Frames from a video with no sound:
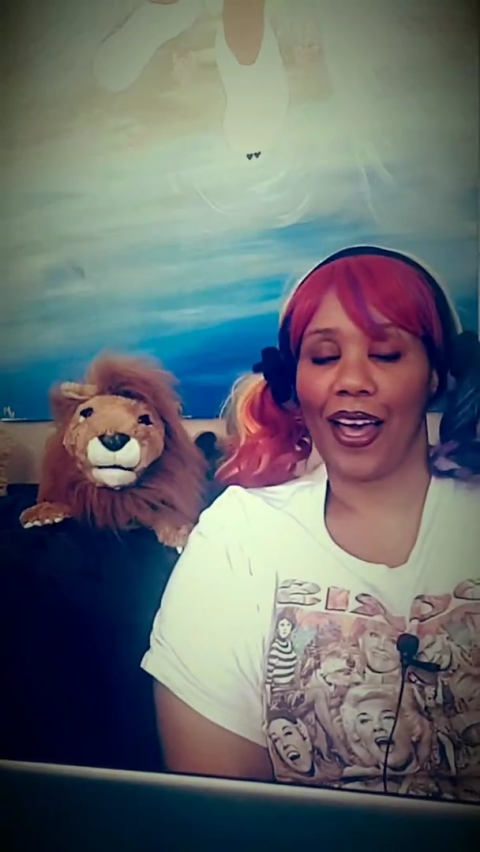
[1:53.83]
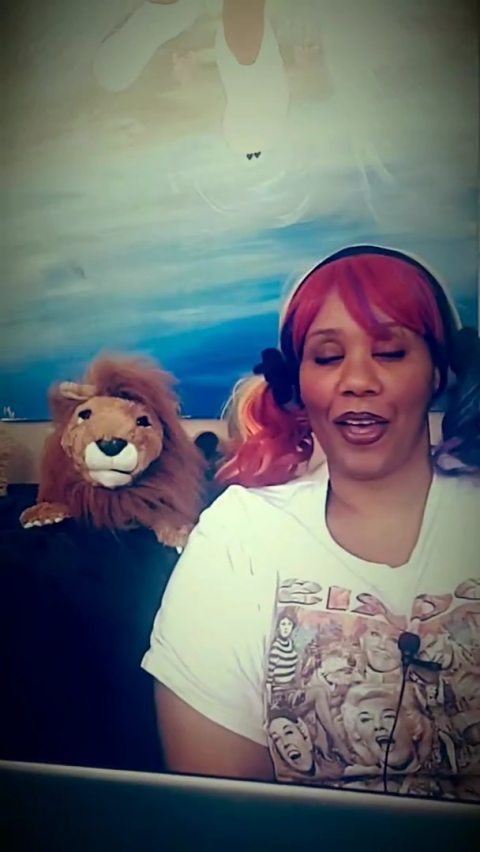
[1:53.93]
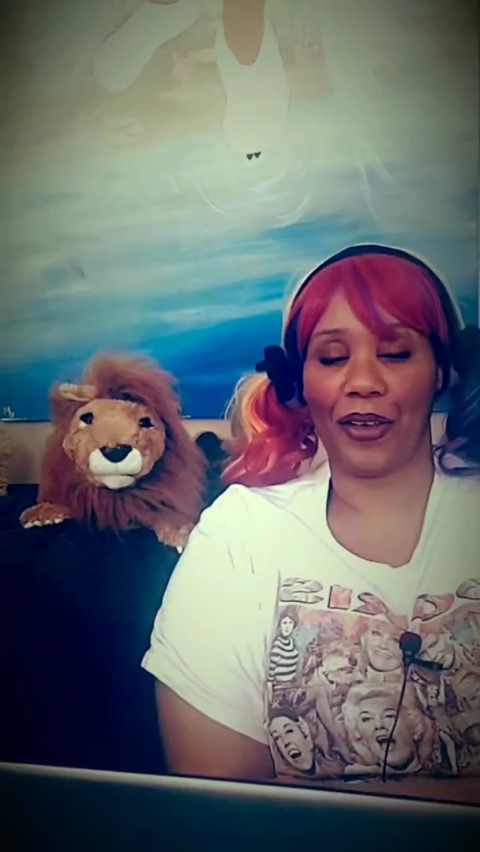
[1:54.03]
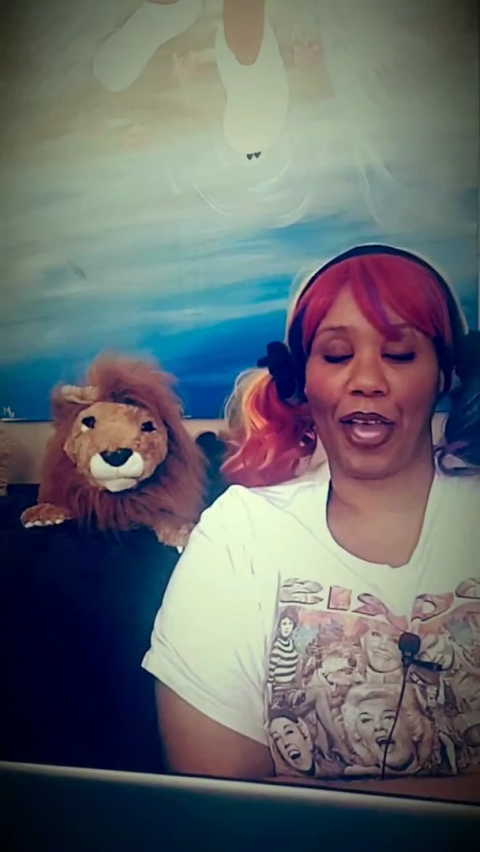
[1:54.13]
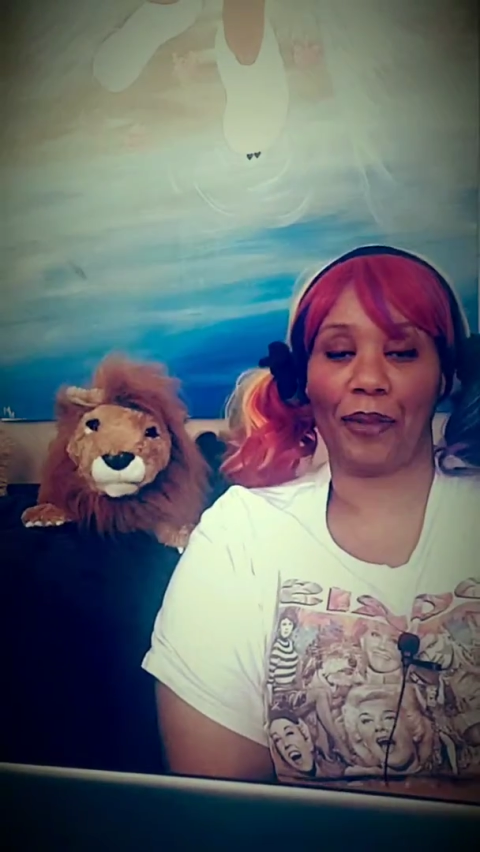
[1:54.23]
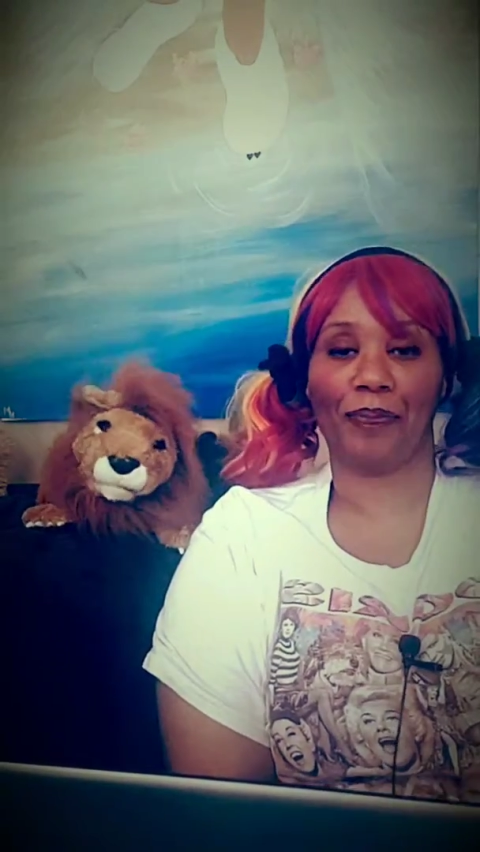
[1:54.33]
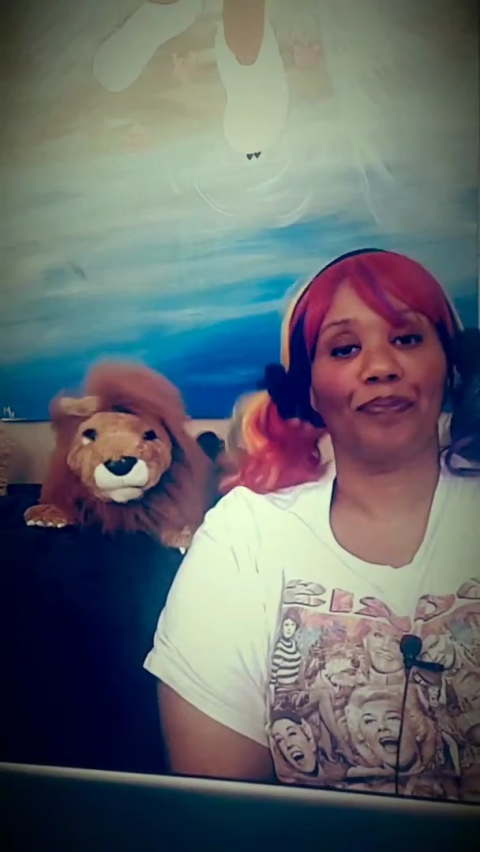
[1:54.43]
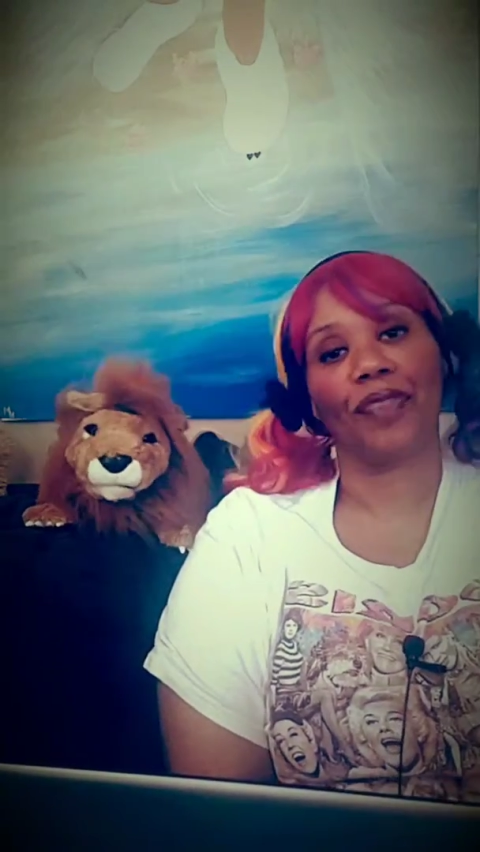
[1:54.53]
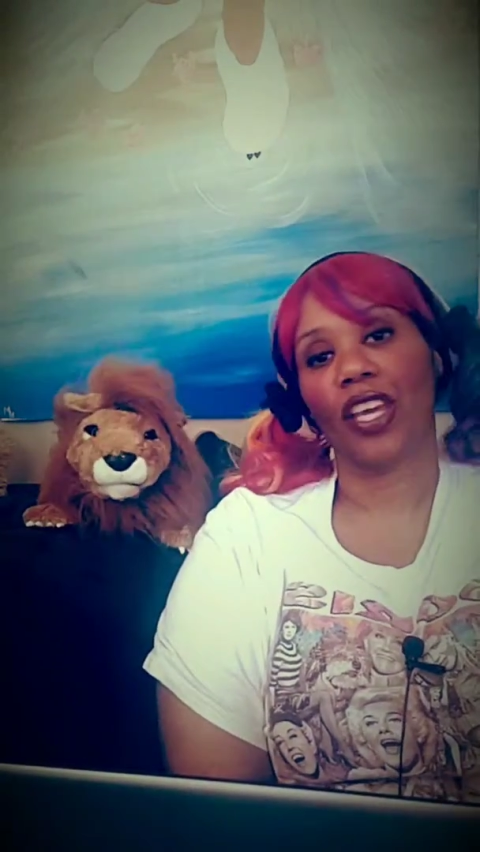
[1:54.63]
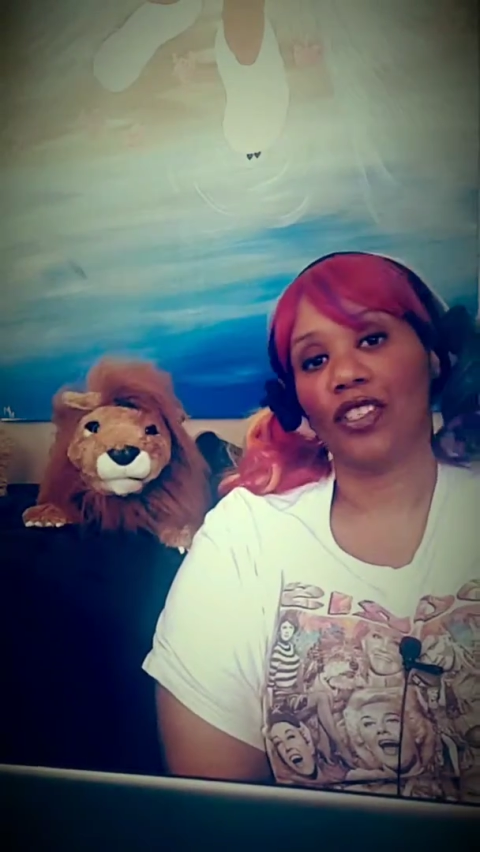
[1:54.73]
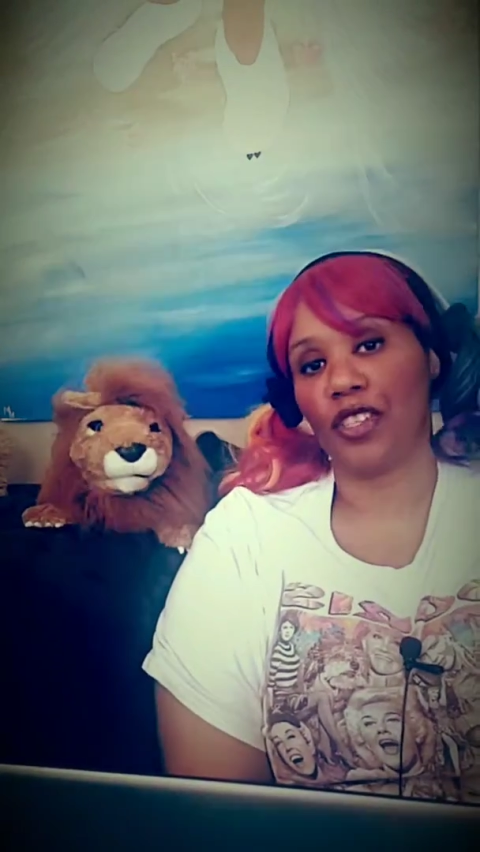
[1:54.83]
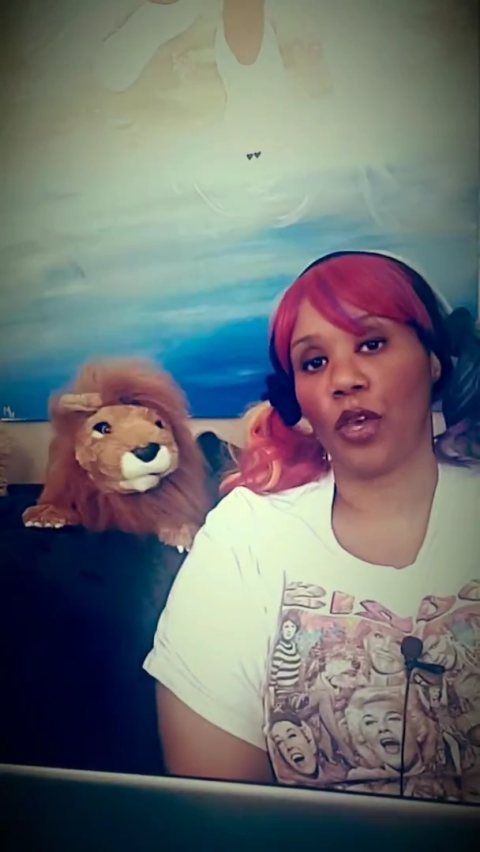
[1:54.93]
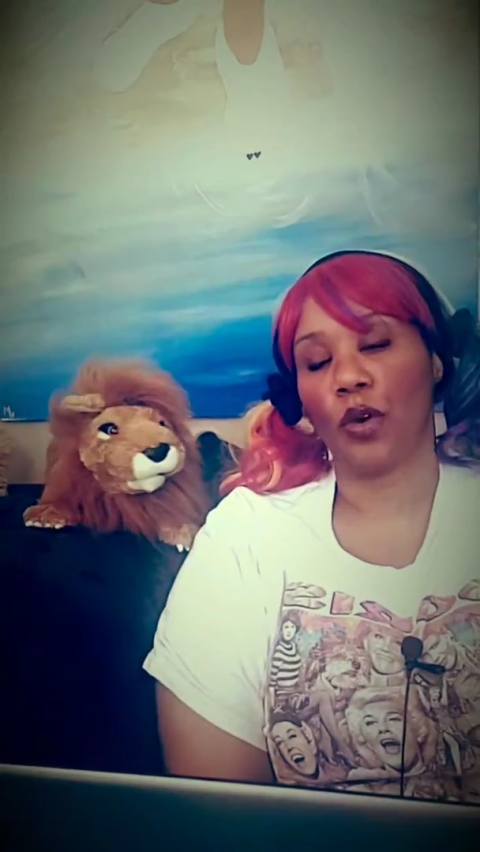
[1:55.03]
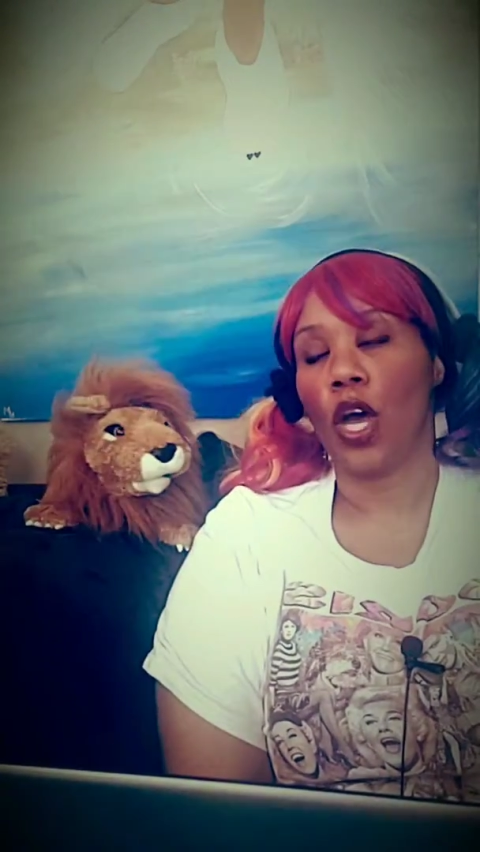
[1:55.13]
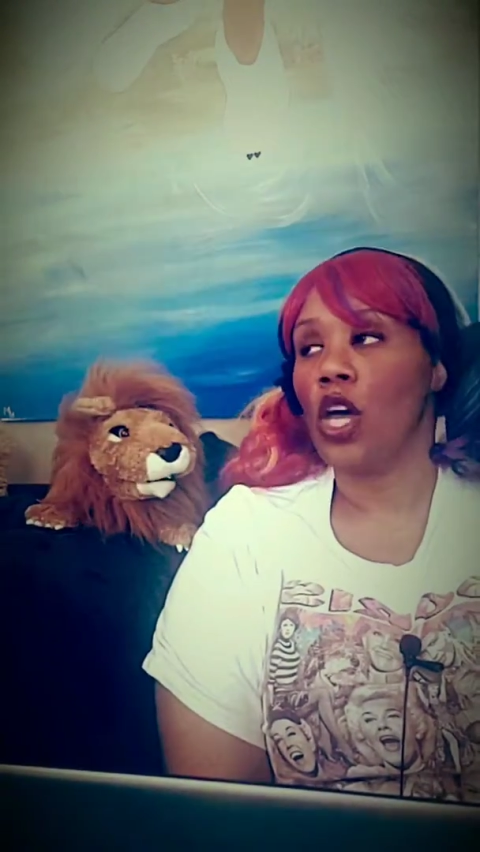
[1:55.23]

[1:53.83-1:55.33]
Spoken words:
Okay, so